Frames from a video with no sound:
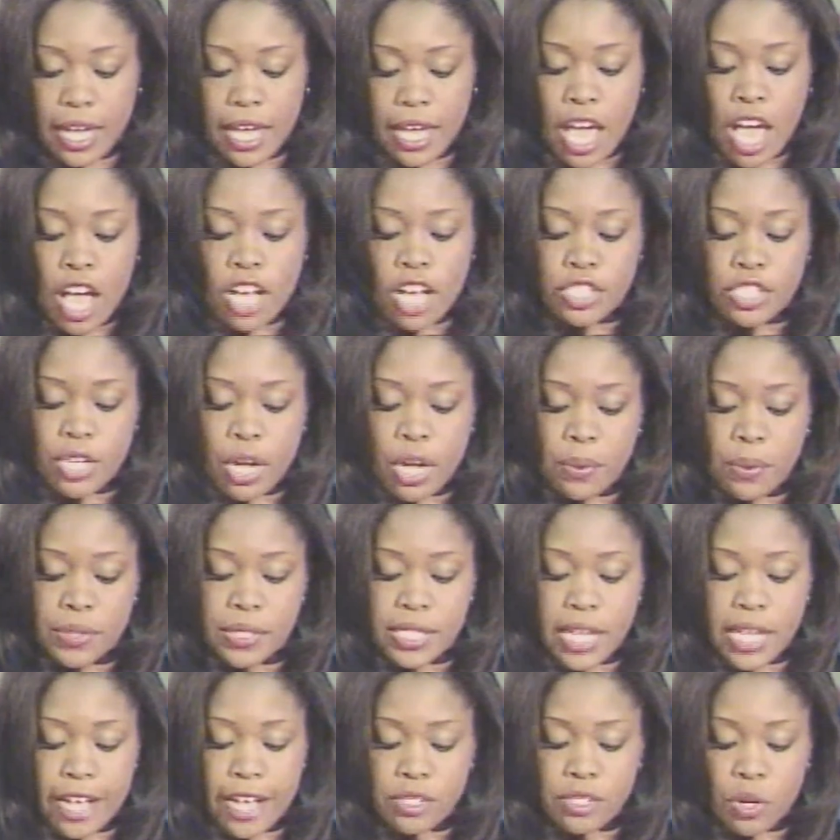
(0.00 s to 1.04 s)
Shao
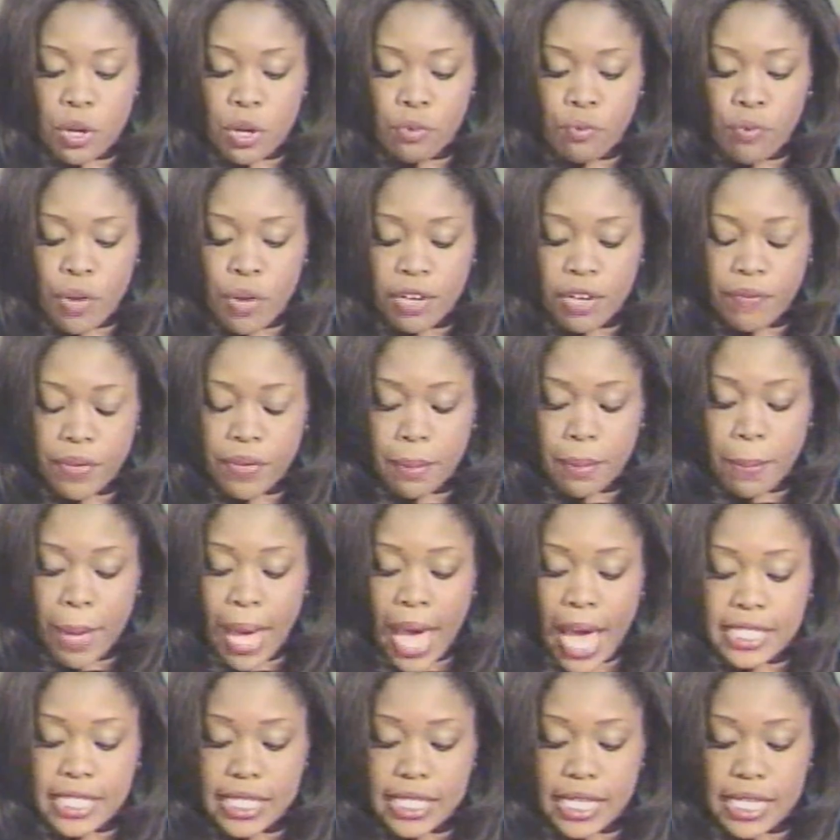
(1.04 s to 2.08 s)
says all relevant
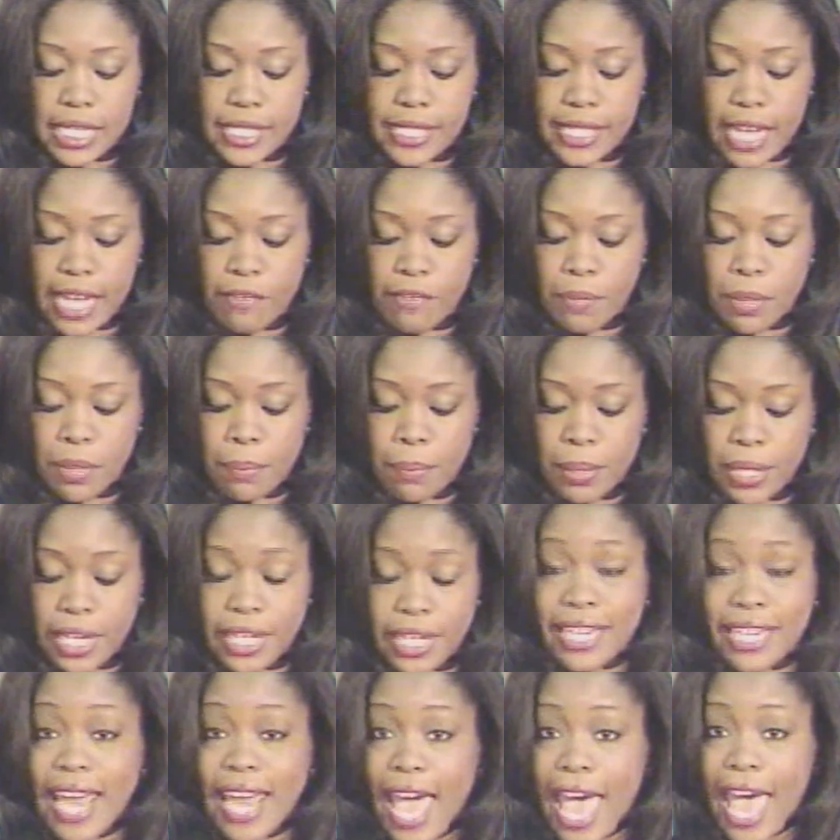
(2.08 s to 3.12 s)
parties have been playing
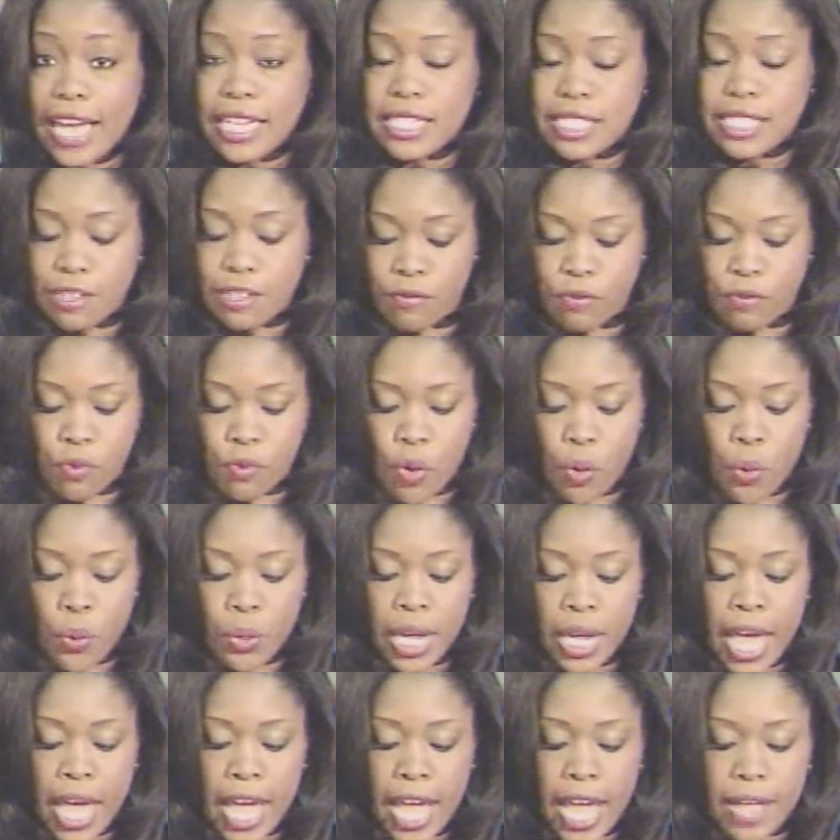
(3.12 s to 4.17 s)
an active role
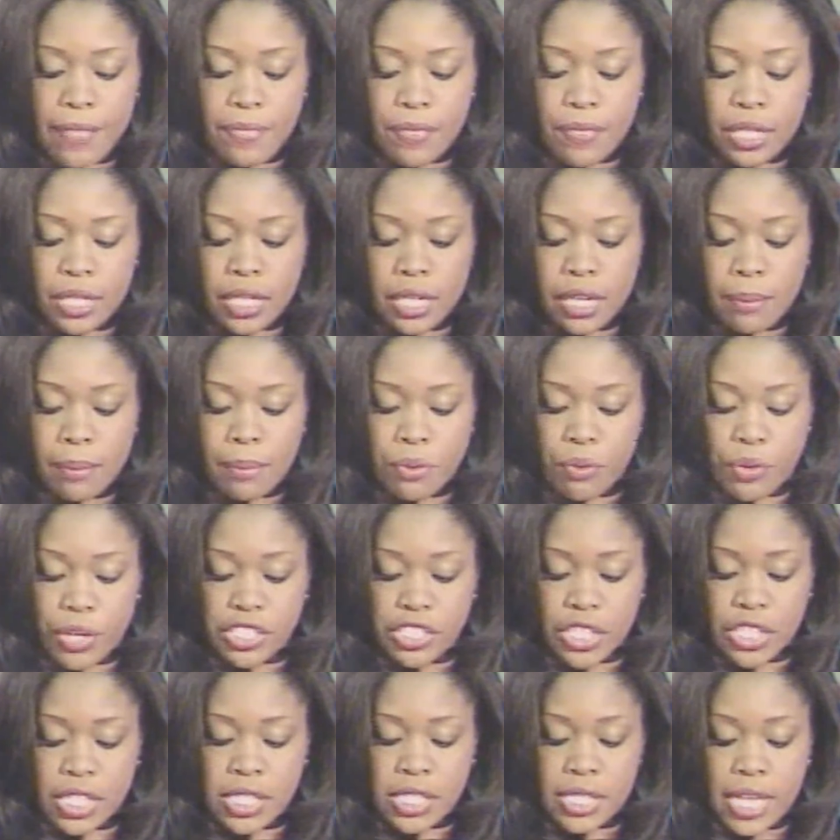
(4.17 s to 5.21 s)
in the
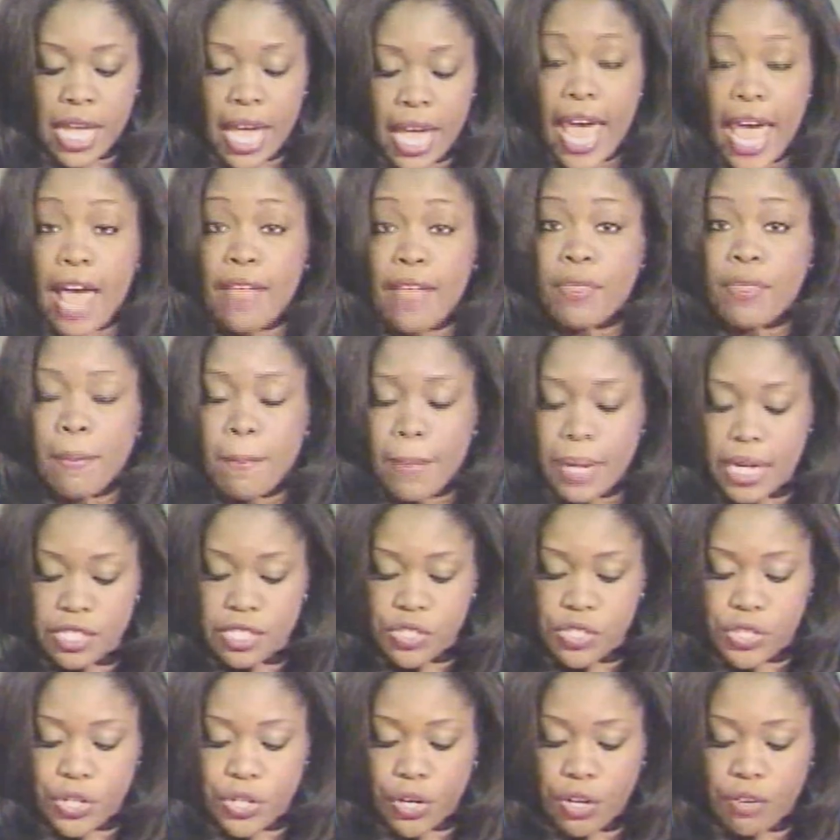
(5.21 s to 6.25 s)
deliberations and the
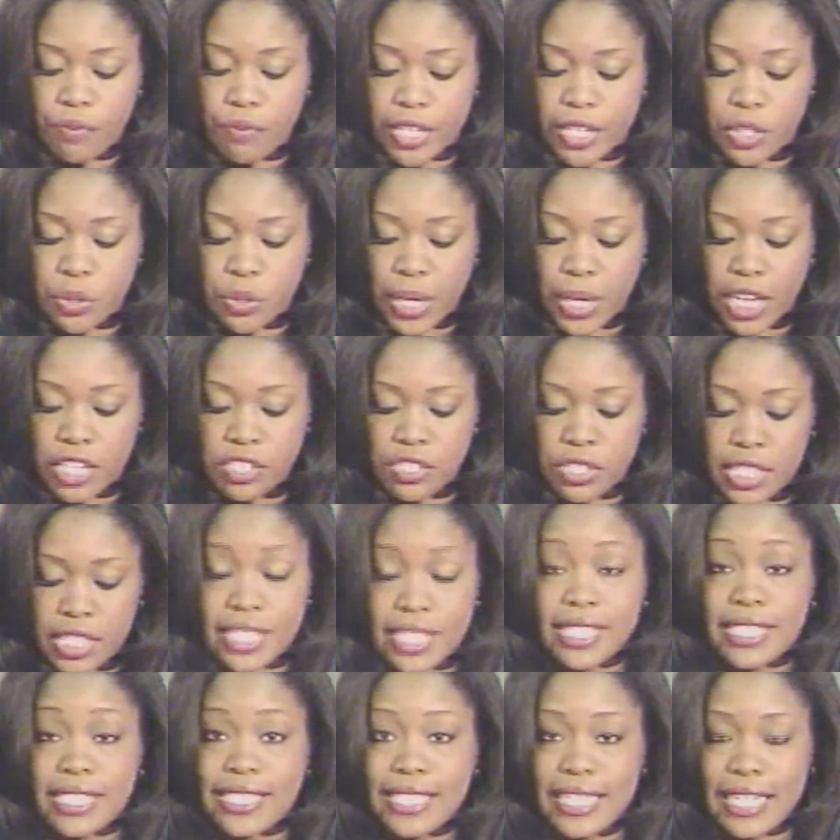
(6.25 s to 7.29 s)
Minister of Education is
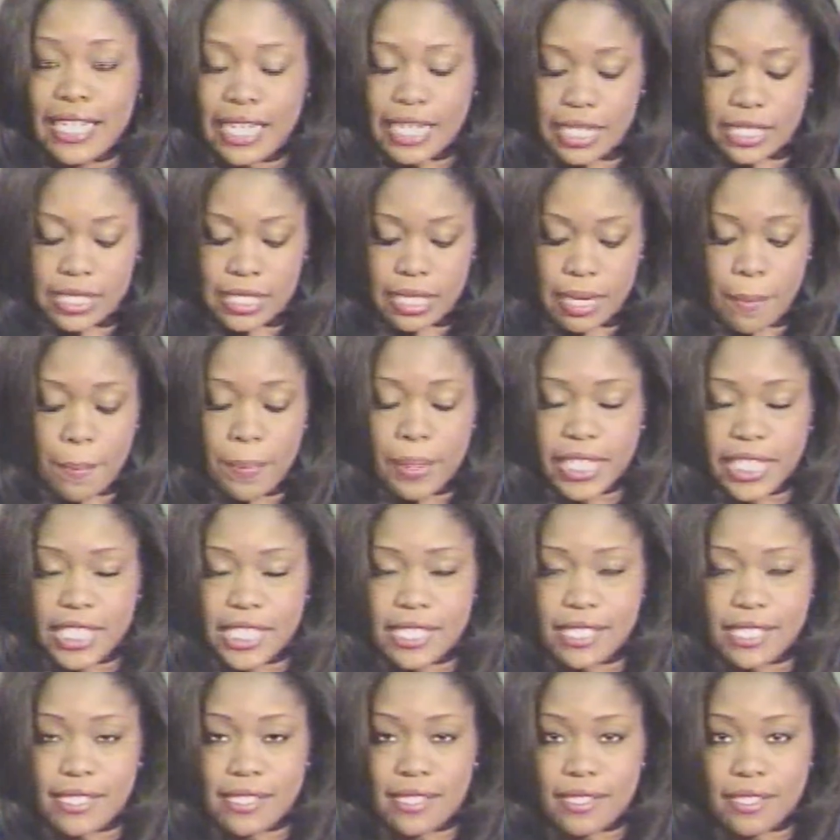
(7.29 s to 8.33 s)
indeed
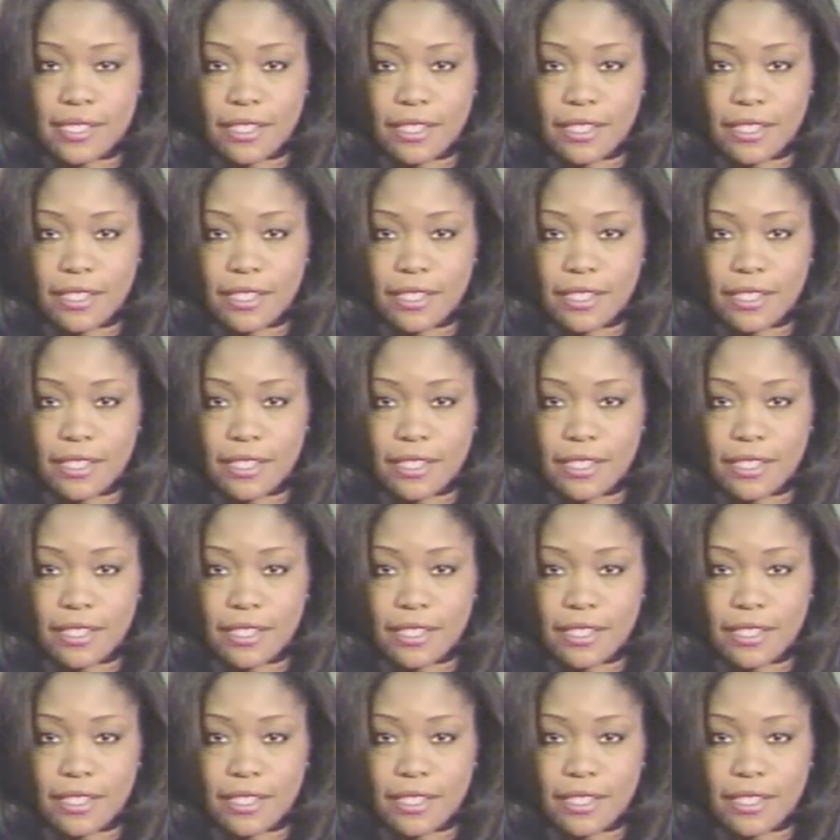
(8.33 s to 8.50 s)
pleased.